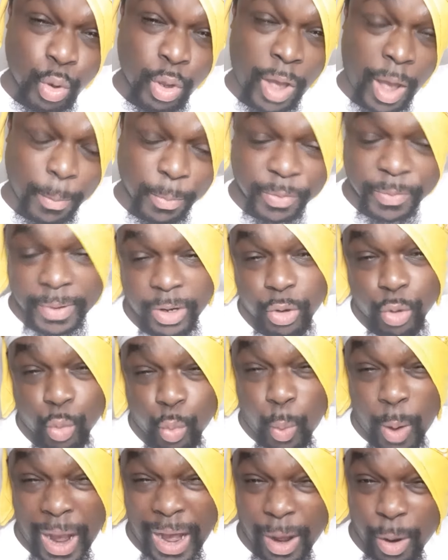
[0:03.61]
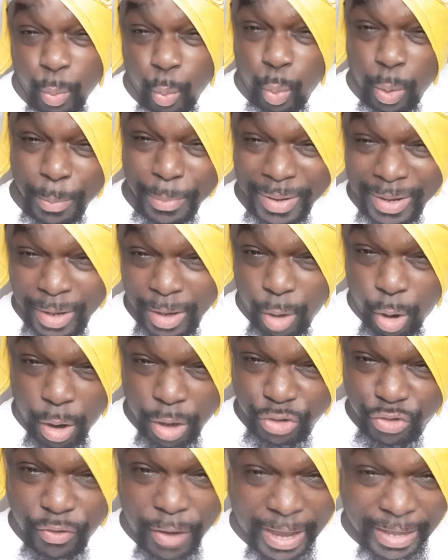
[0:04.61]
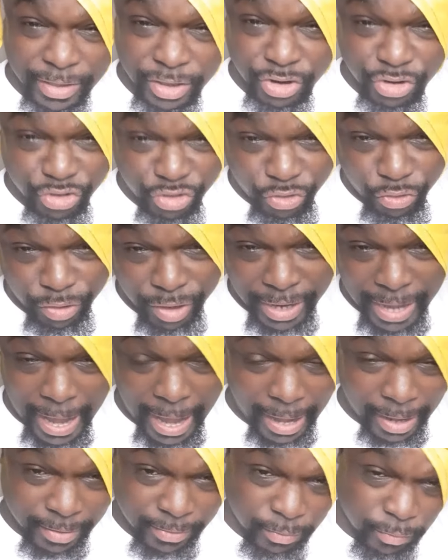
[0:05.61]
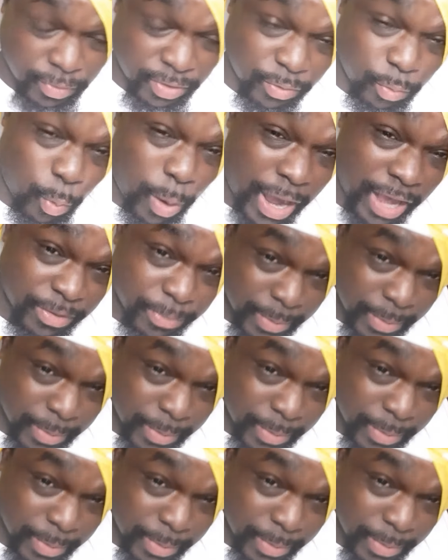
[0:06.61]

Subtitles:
I'm gonna explain to you why women are attracted to street guys. The reason why is